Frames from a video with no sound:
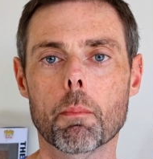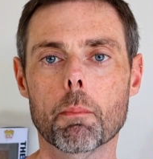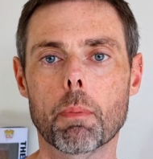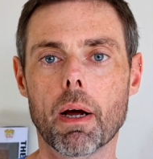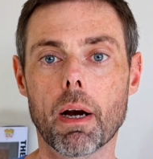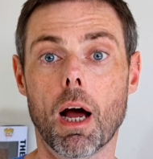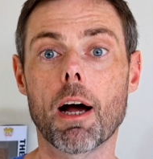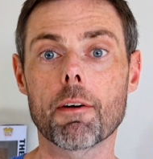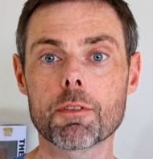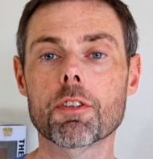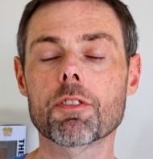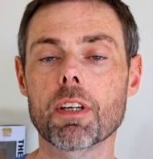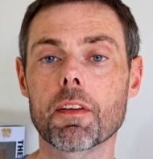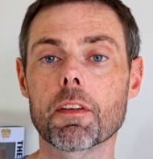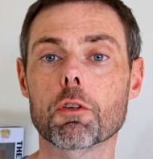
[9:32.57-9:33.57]
But after
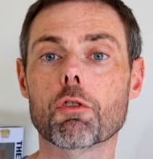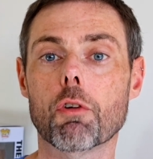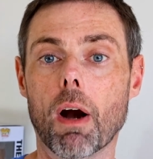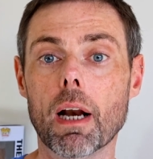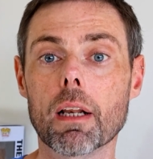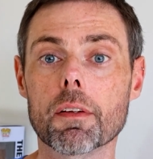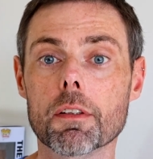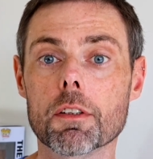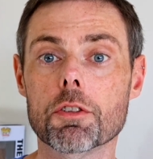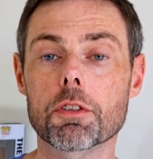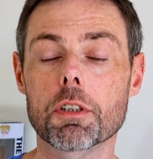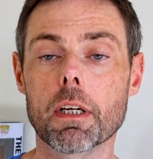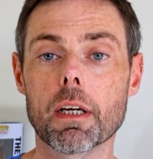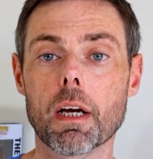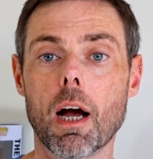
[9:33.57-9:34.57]
seeing the trailer this year,